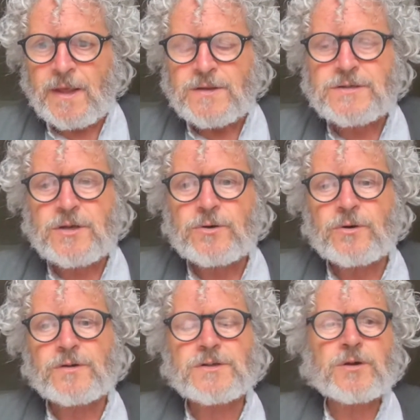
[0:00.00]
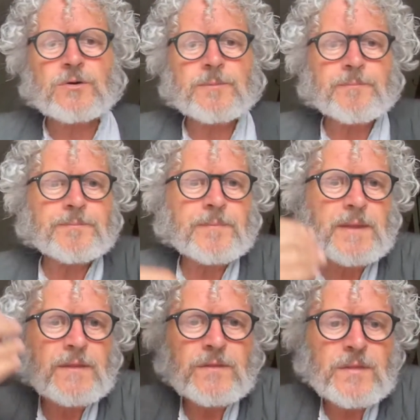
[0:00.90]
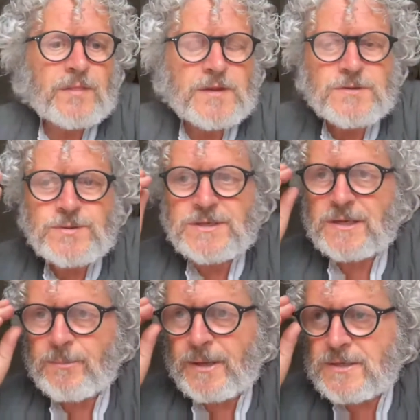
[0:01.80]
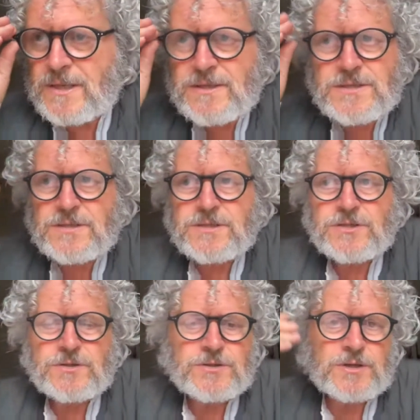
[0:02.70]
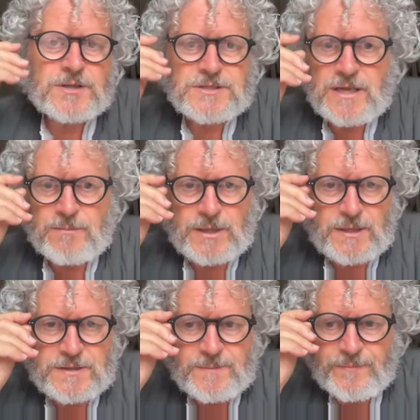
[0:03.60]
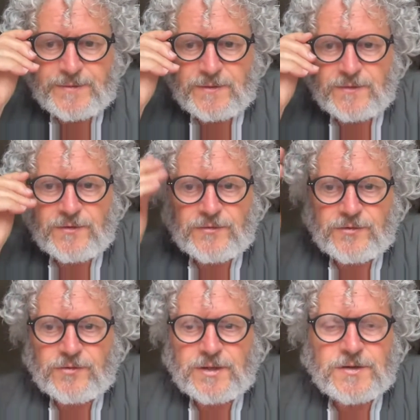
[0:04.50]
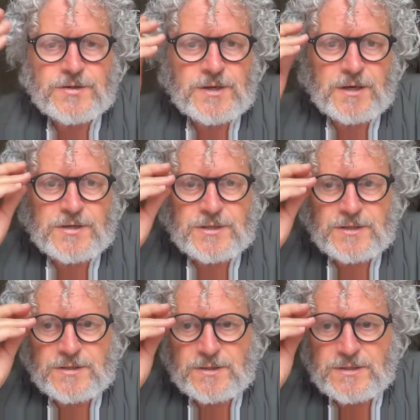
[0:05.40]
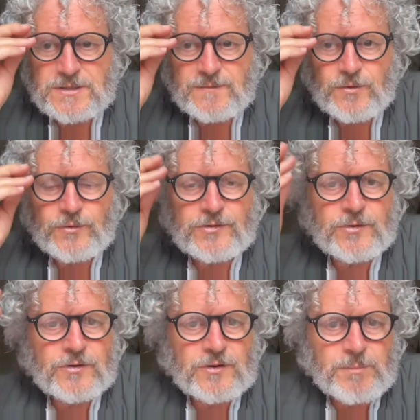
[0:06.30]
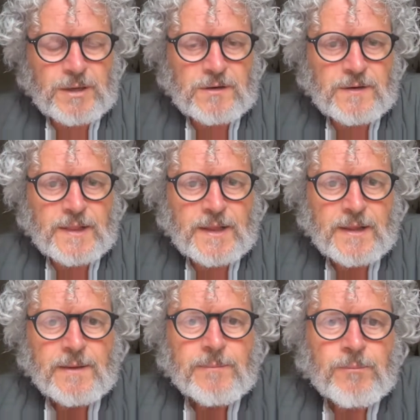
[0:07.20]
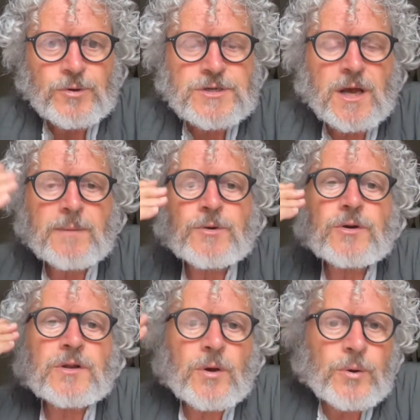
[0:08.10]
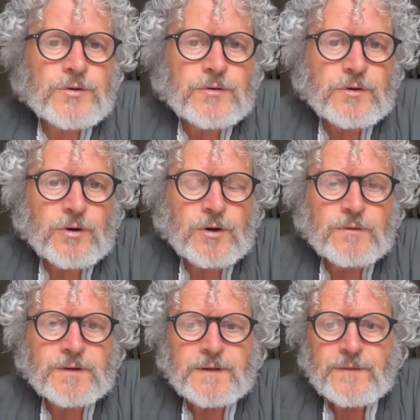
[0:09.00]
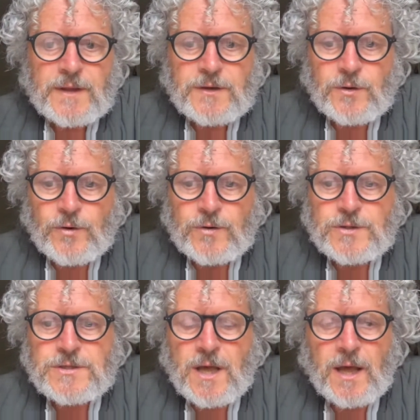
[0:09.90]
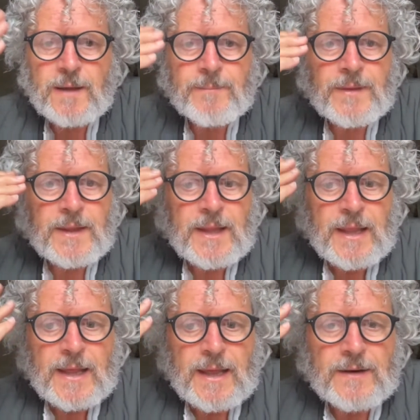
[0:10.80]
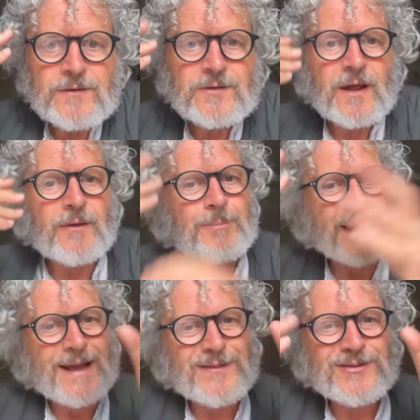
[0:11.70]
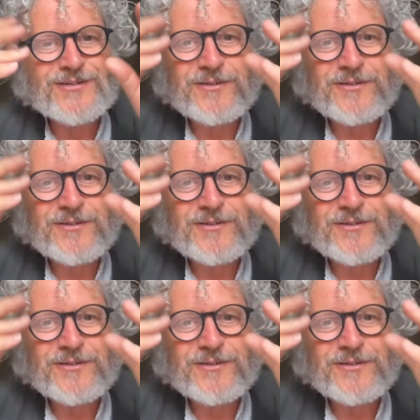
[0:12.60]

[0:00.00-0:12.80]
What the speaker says: So this was a little meditation. This just took us 10 minutes. So this is just an introduction to this. And of course, you can spend more time. You can go into the grove in your own time and unpack this and